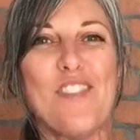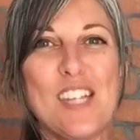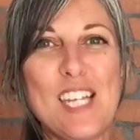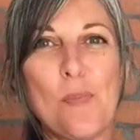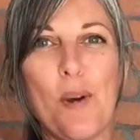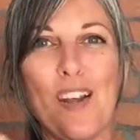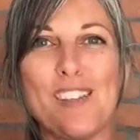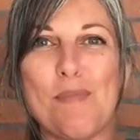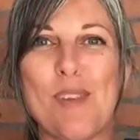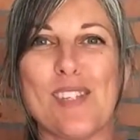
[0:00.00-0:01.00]
if you need to put
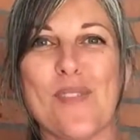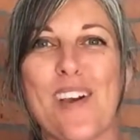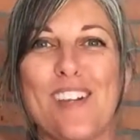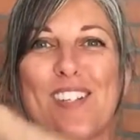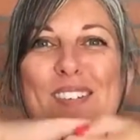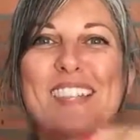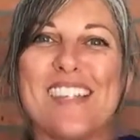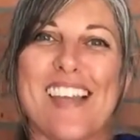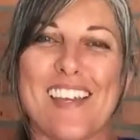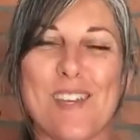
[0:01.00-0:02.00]
on some music while you're doing
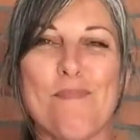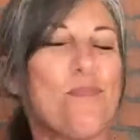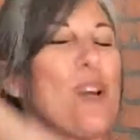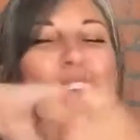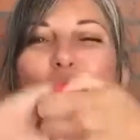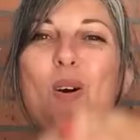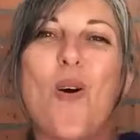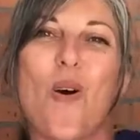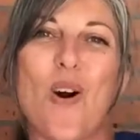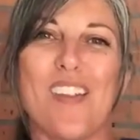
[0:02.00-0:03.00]
this, that could bring out a
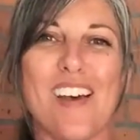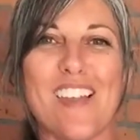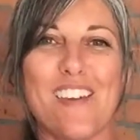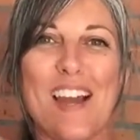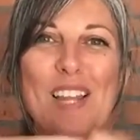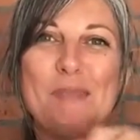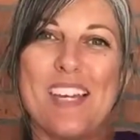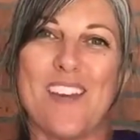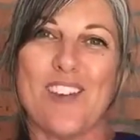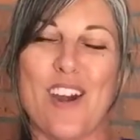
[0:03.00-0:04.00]
whole other
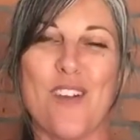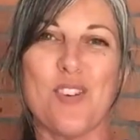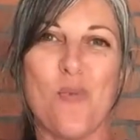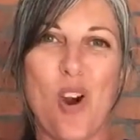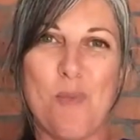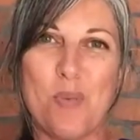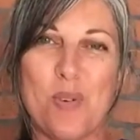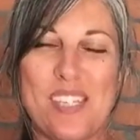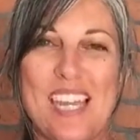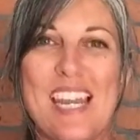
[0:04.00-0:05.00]
element of your, of your
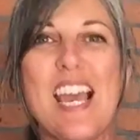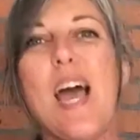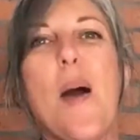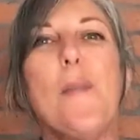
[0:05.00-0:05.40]
warm-up routine.